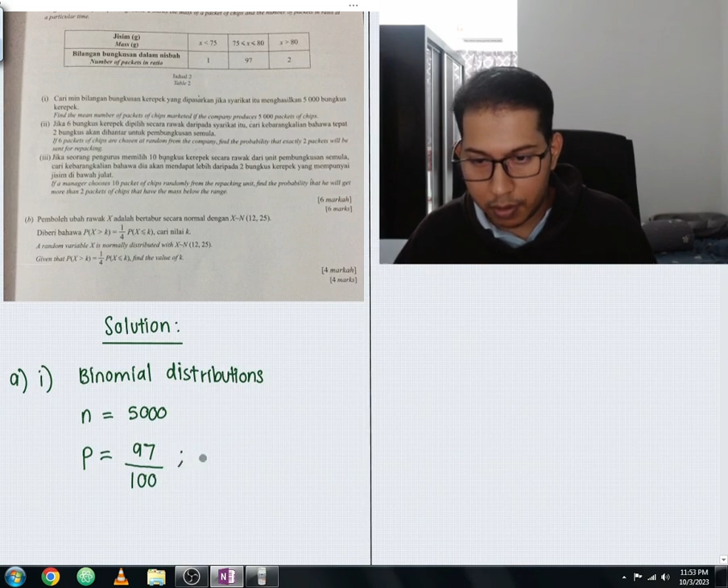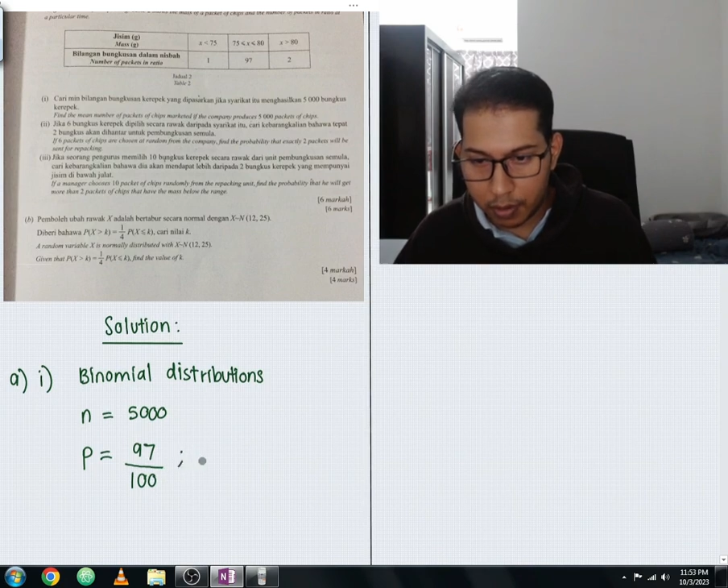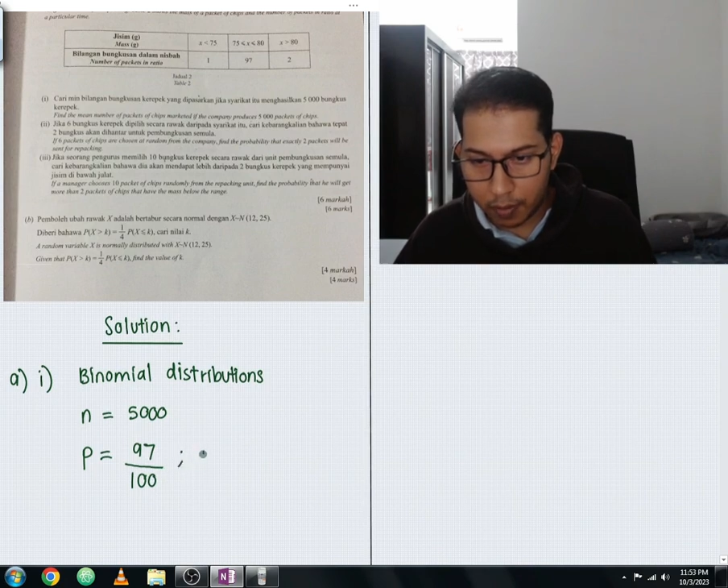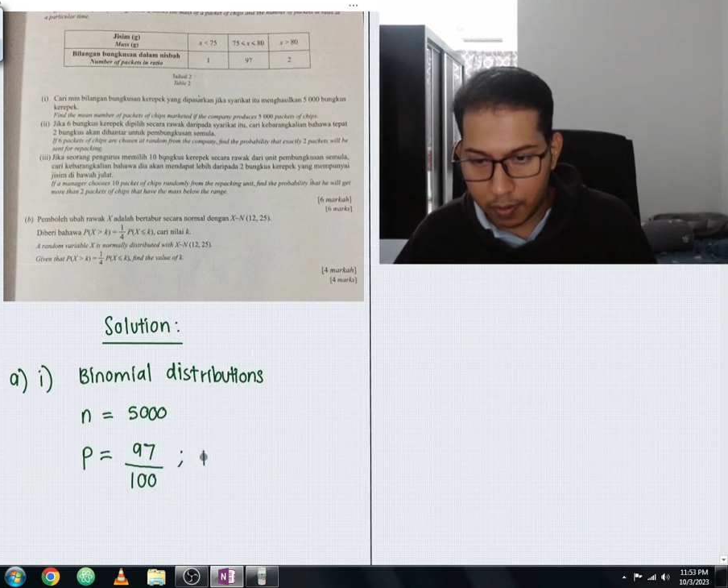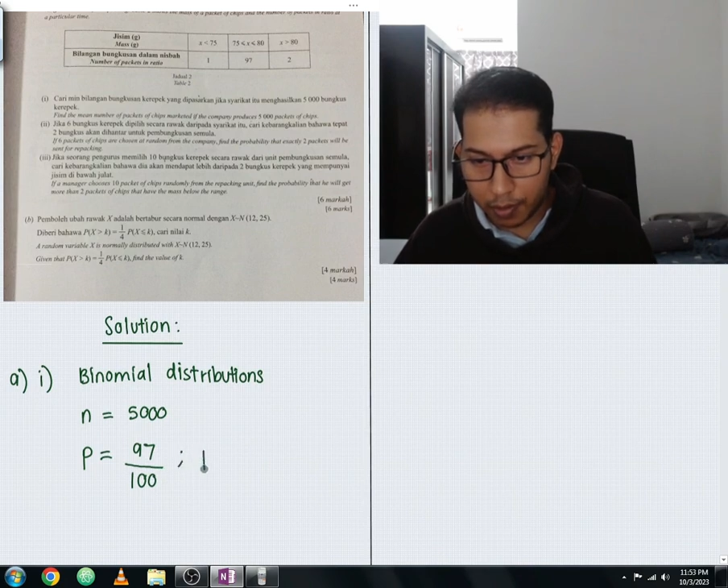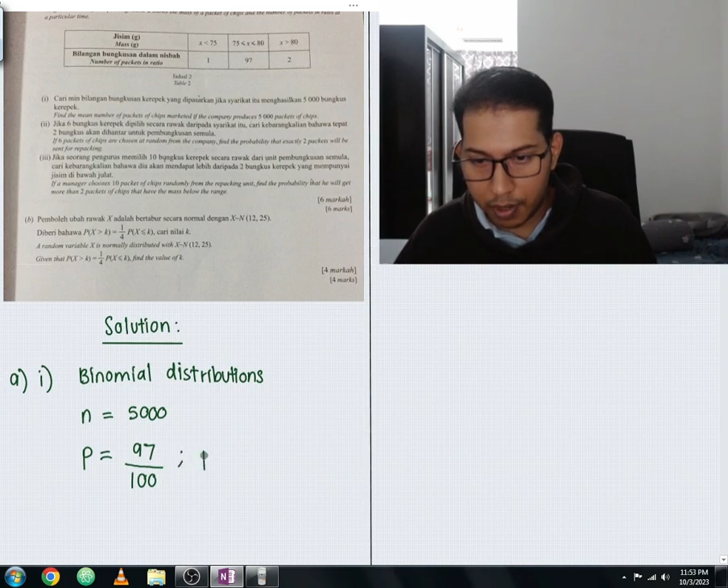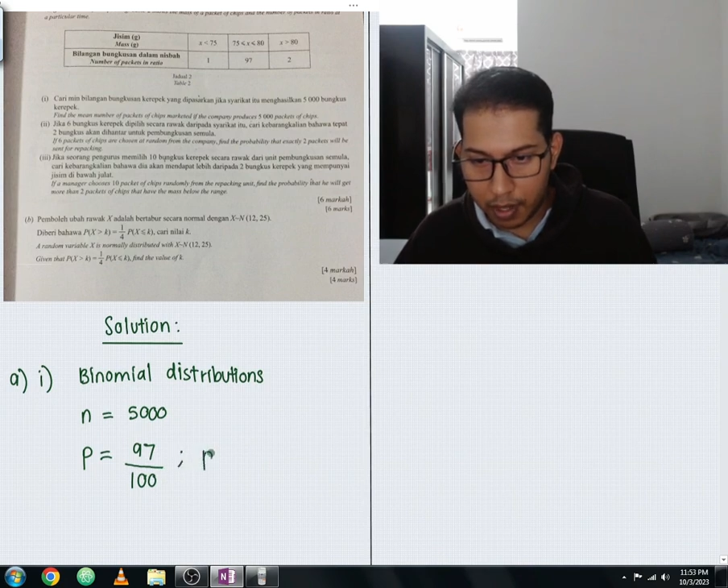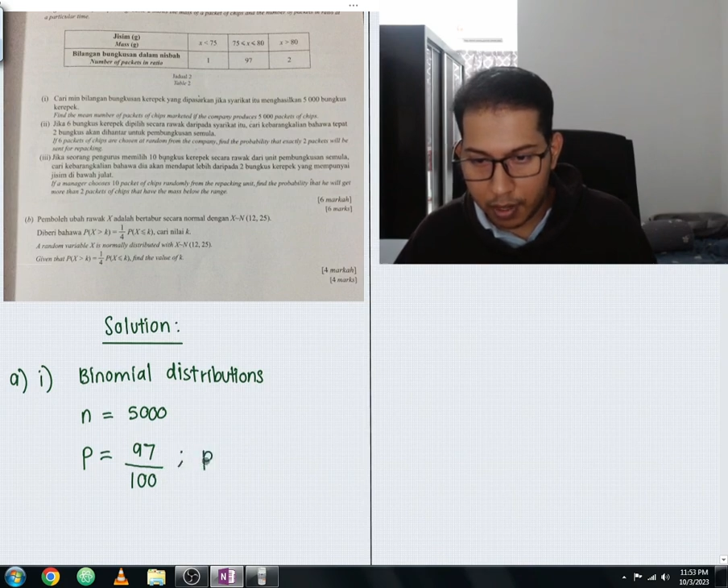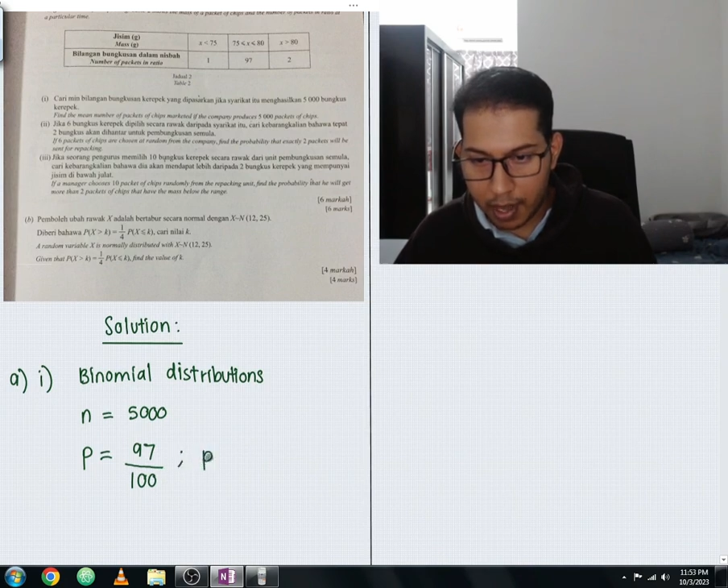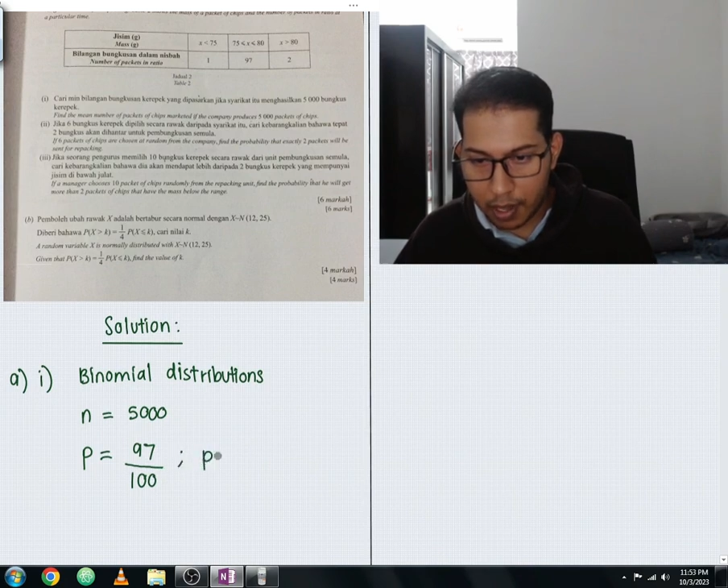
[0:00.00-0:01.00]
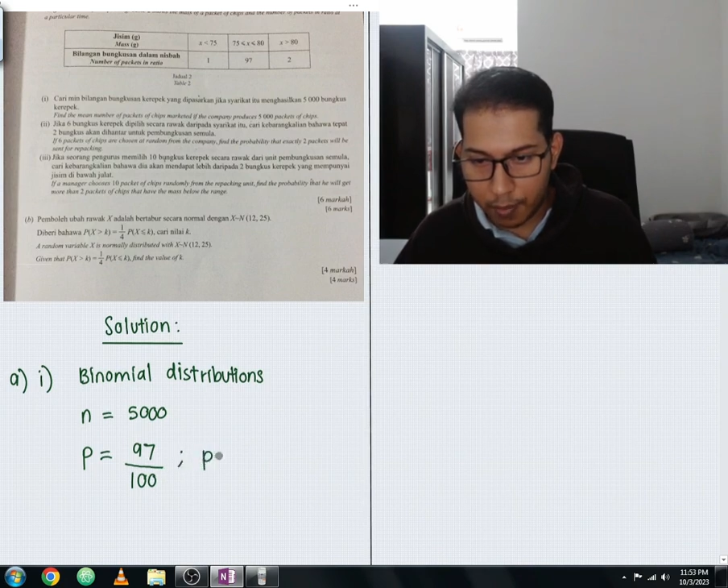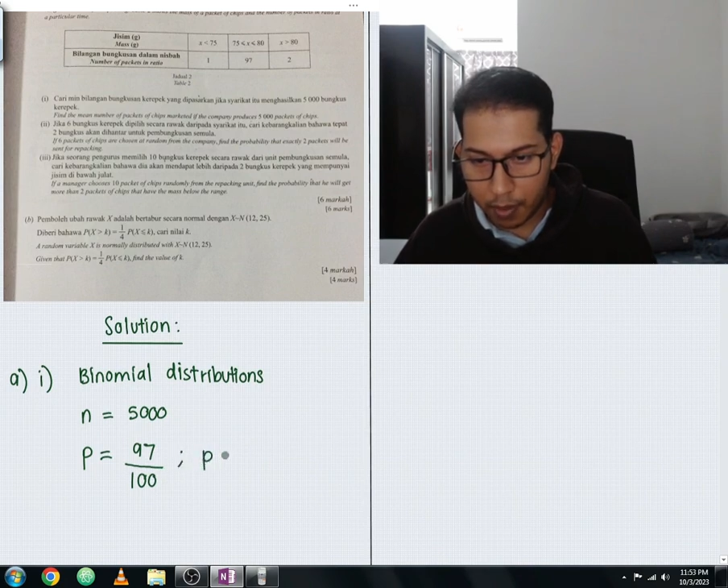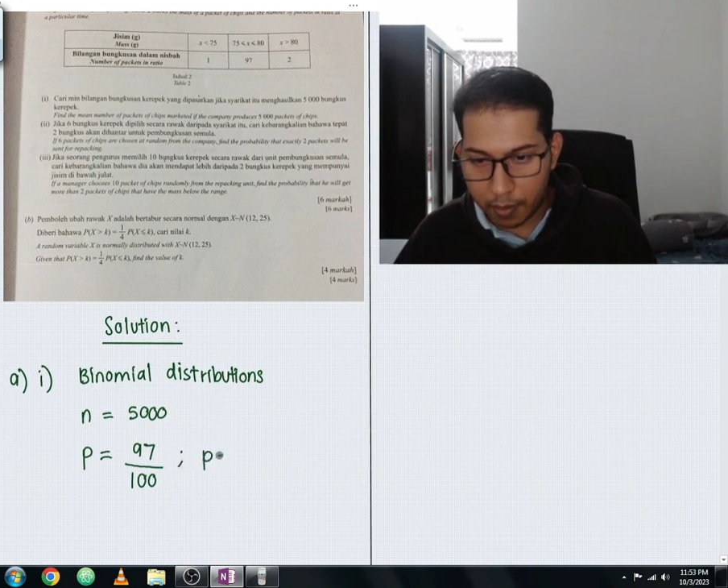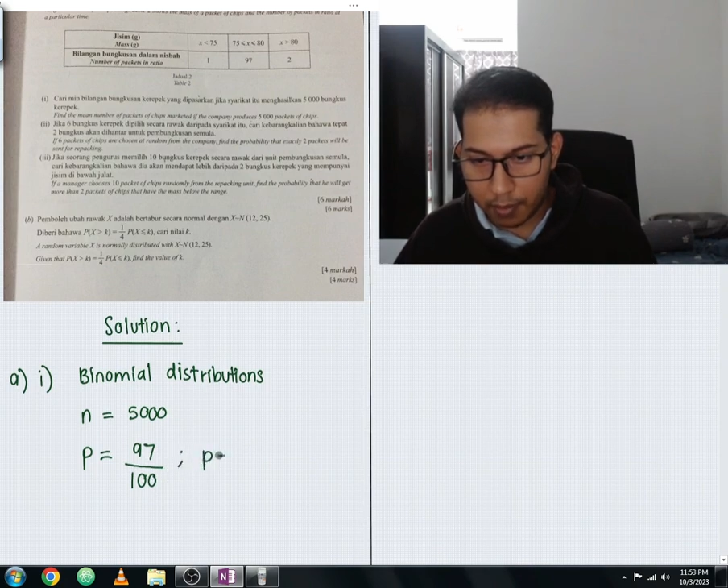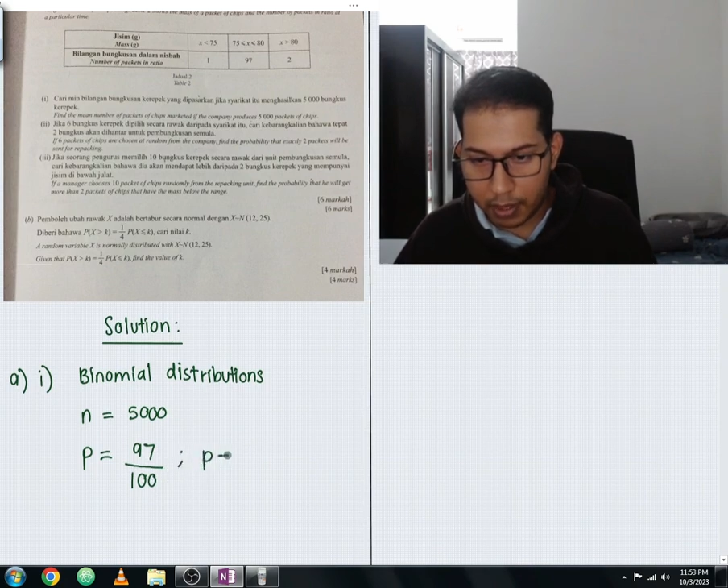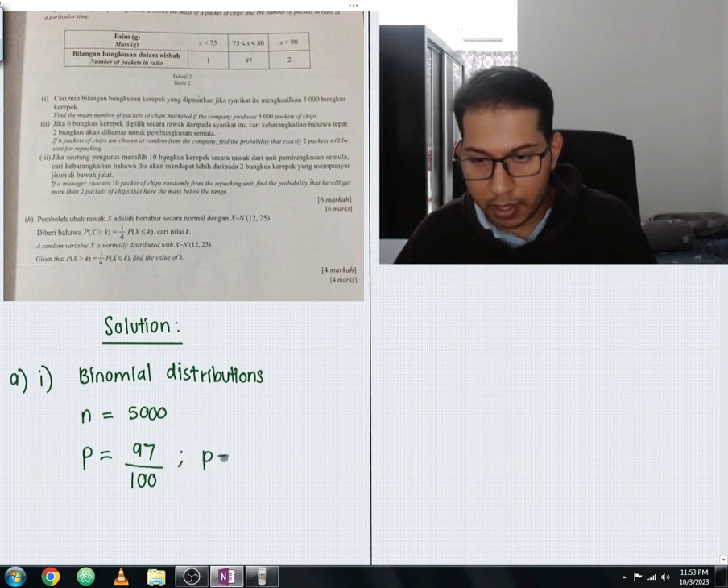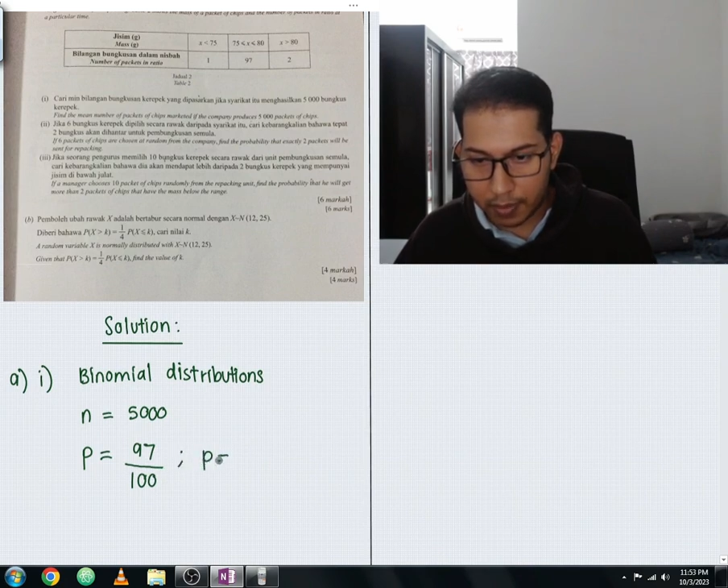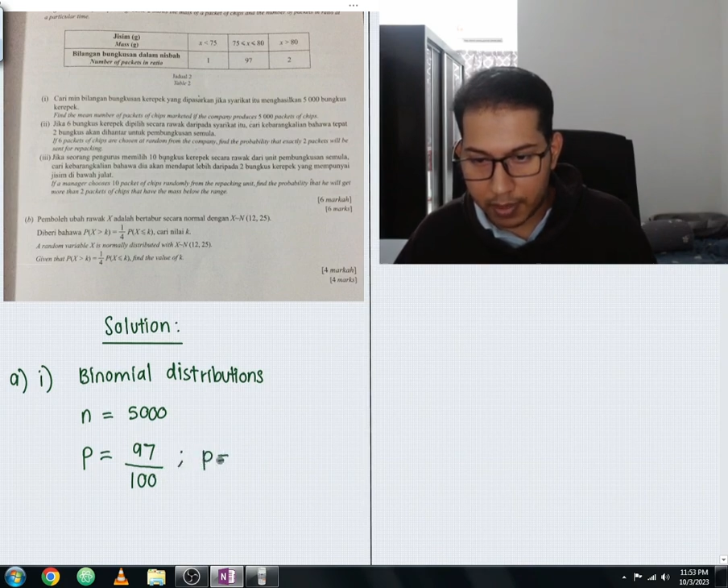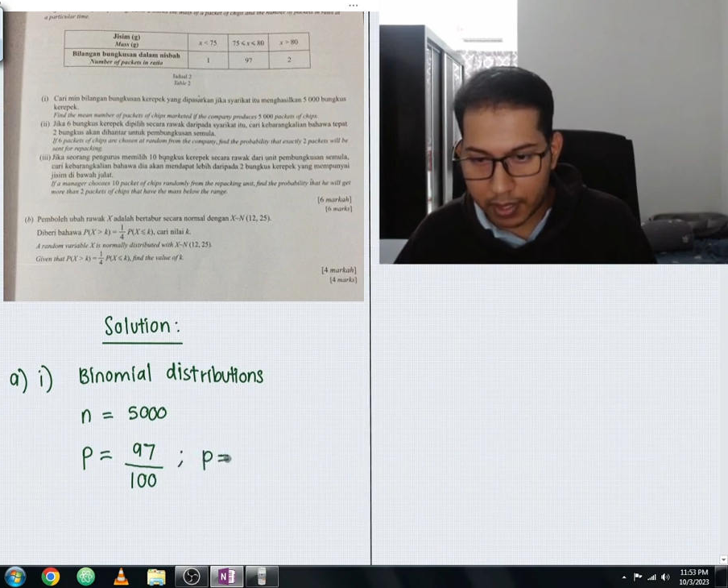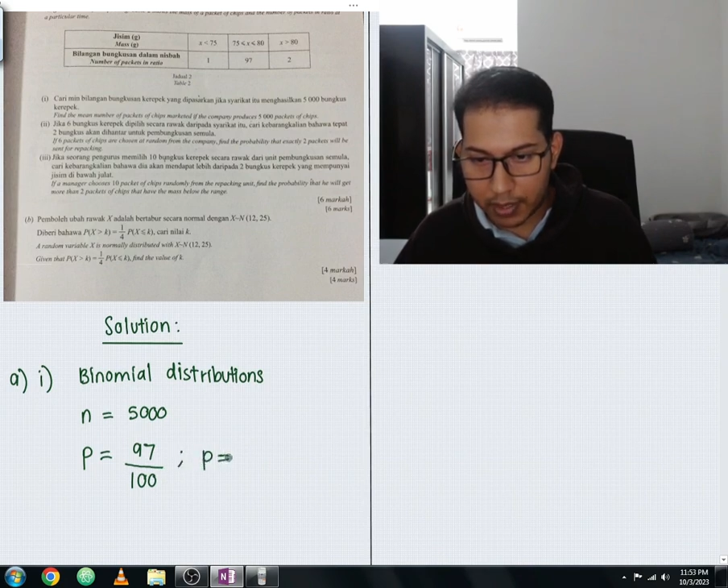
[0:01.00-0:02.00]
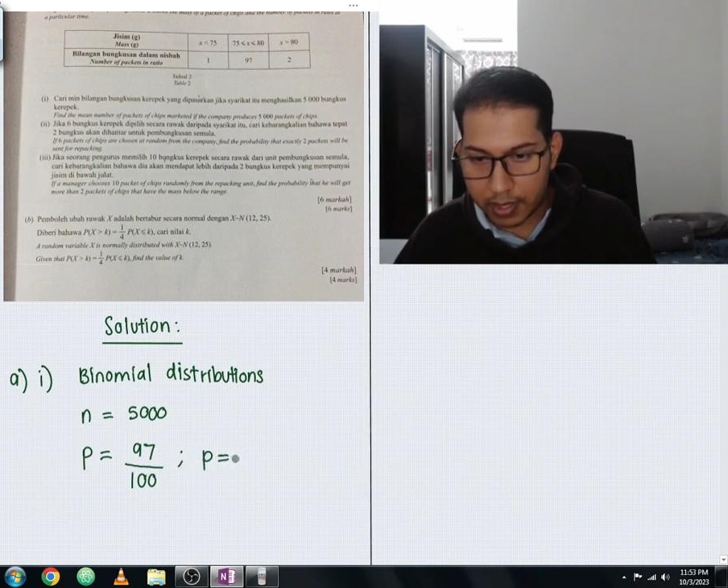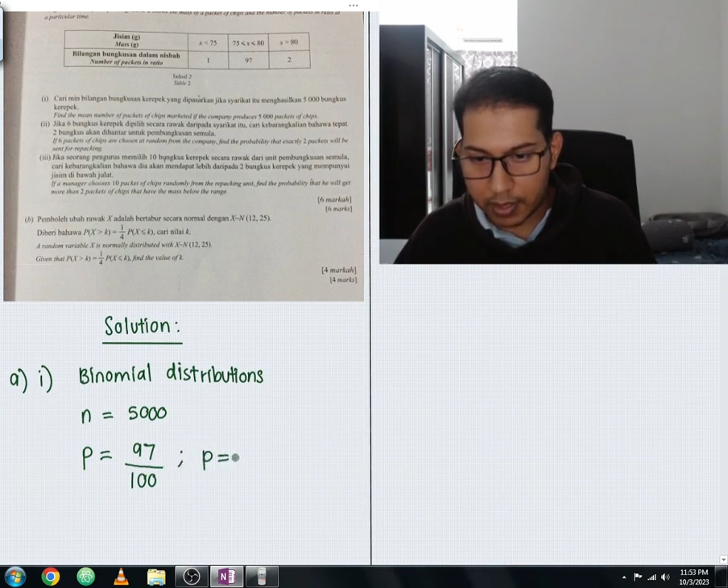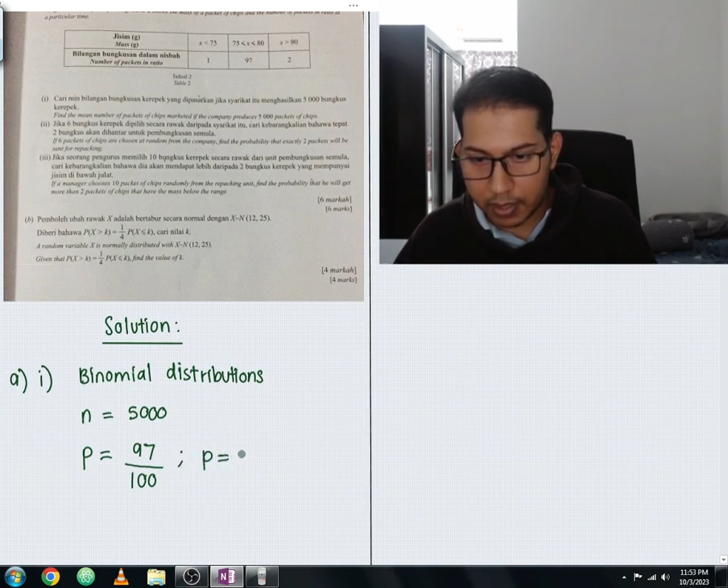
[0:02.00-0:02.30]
so from here you get your probability of success